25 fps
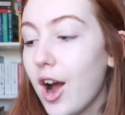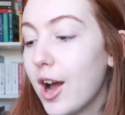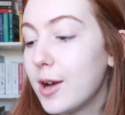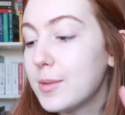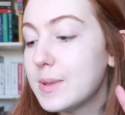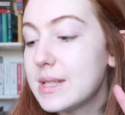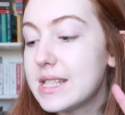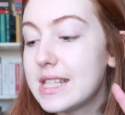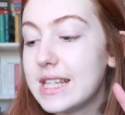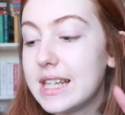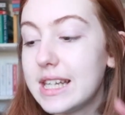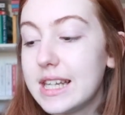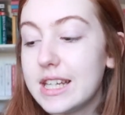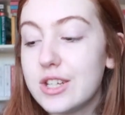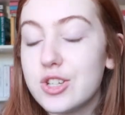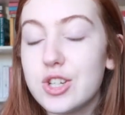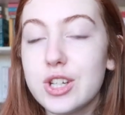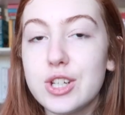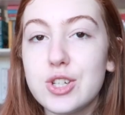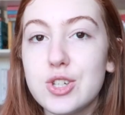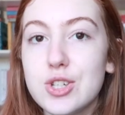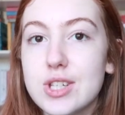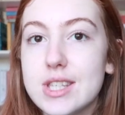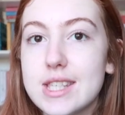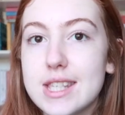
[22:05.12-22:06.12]
I was
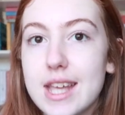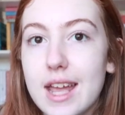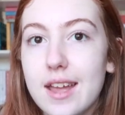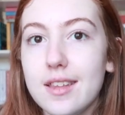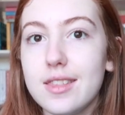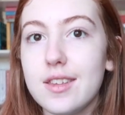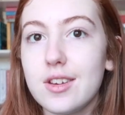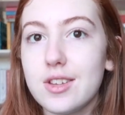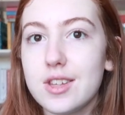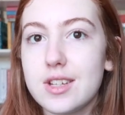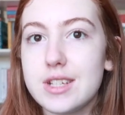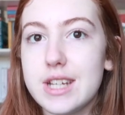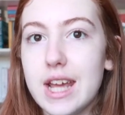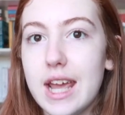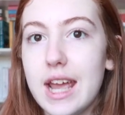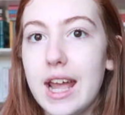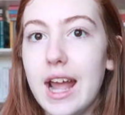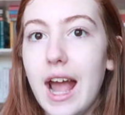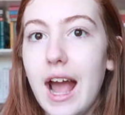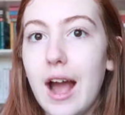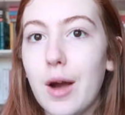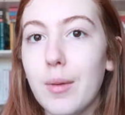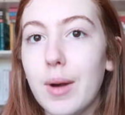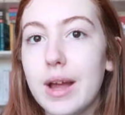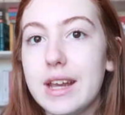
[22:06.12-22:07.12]
literally just saying the other day
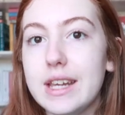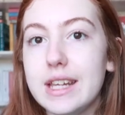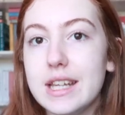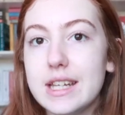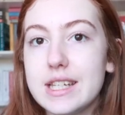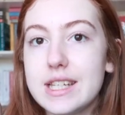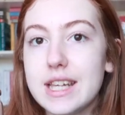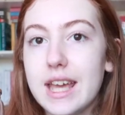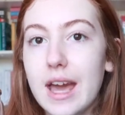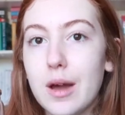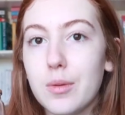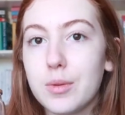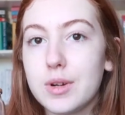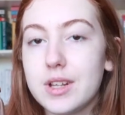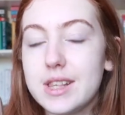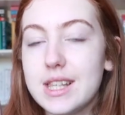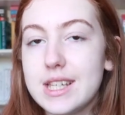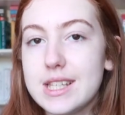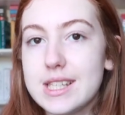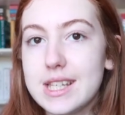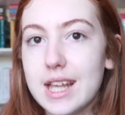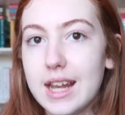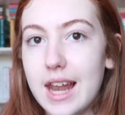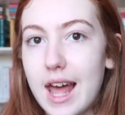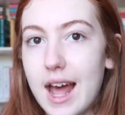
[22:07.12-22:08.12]
how I need to get one of
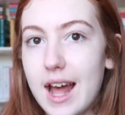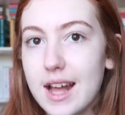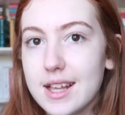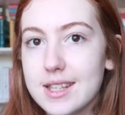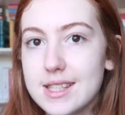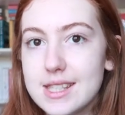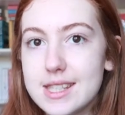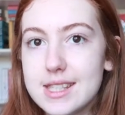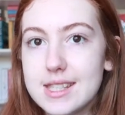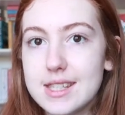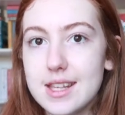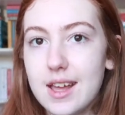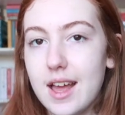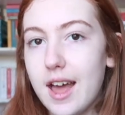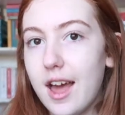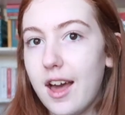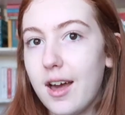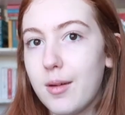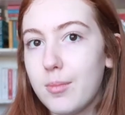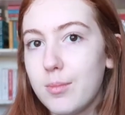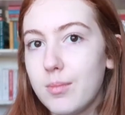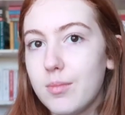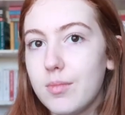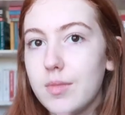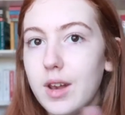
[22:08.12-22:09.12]
these glass
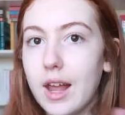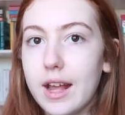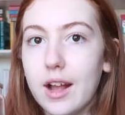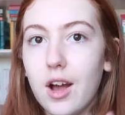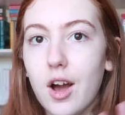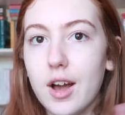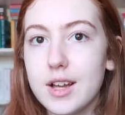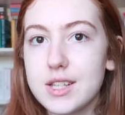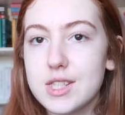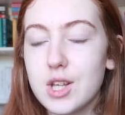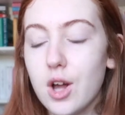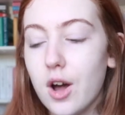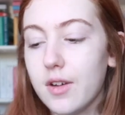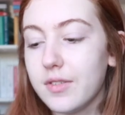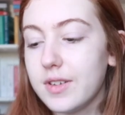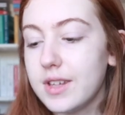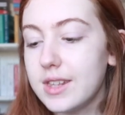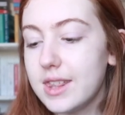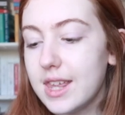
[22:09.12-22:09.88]
like iced coffee